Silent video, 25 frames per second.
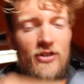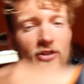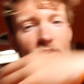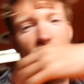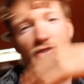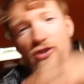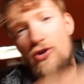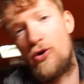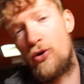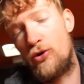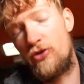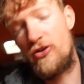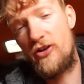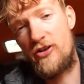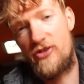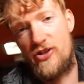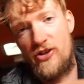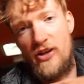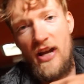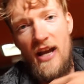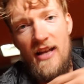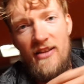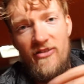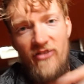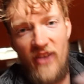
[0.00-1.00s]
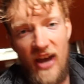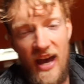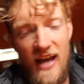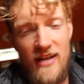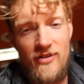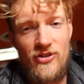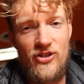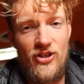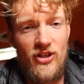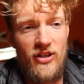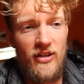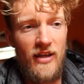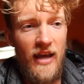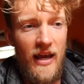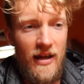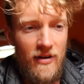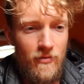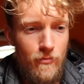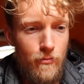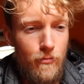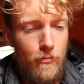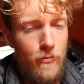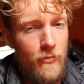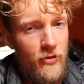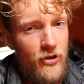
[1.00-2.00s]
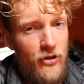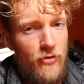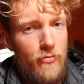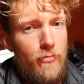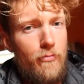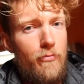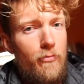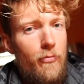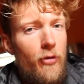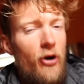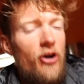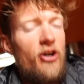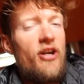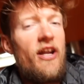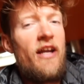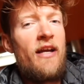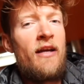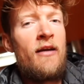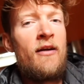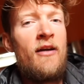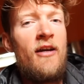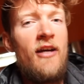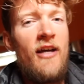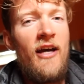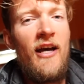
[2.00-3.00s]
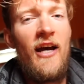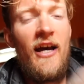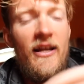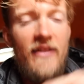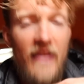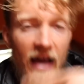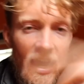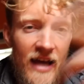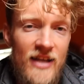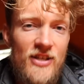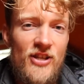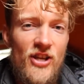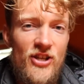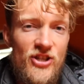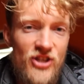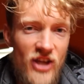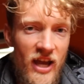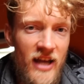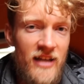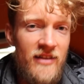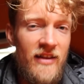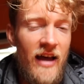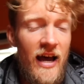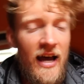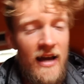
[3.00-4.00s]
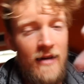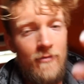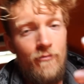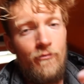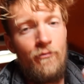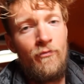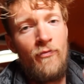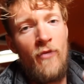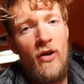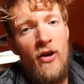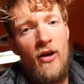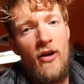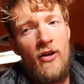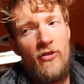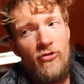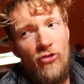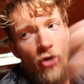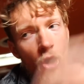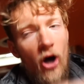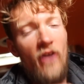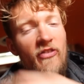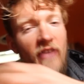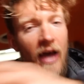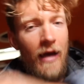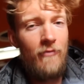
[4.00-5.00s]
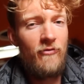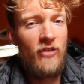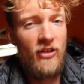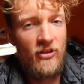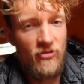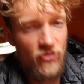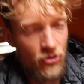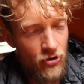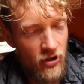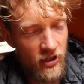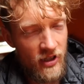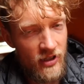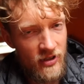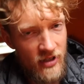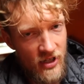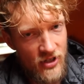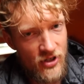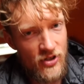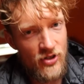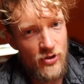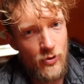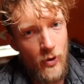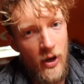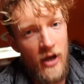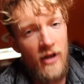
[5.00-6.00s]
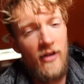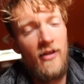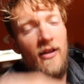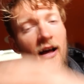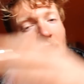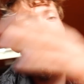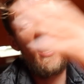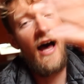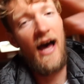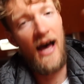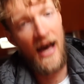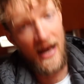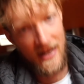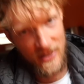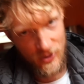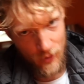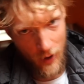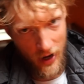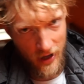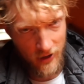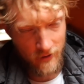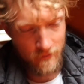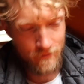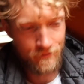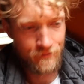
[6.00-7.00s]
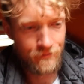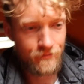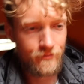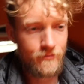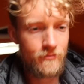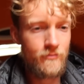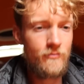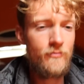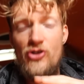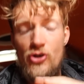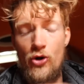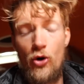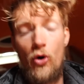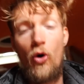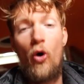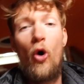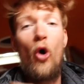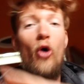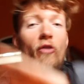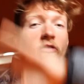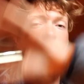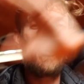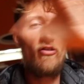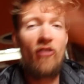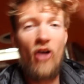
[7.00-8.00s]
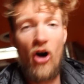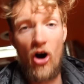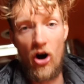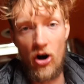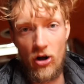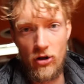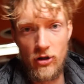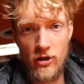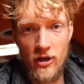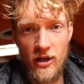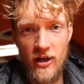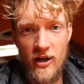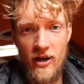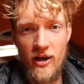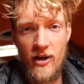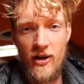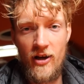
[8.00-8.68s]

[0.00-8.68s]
and your shoulders are getting tense and getting, you're burning. And that is a sign that I'm not adapting to the conditions well as well. So overall,